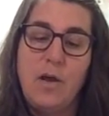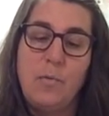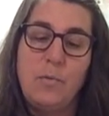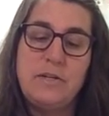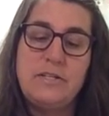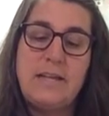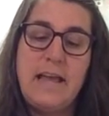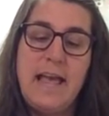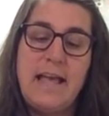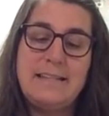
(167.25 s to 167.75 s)

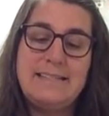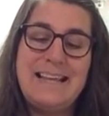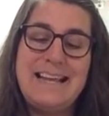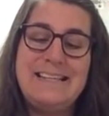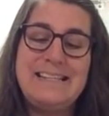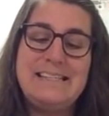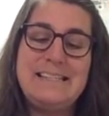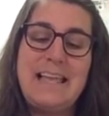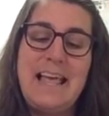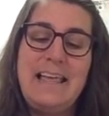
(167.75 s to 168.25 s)
which has
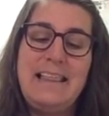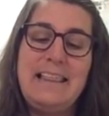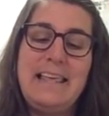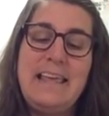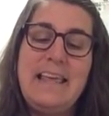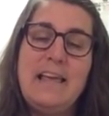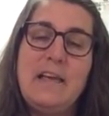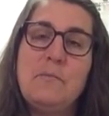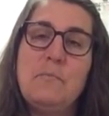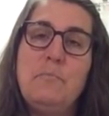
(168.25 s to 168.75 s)
a
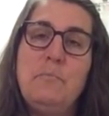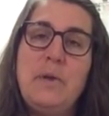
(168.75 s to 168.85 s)
slightly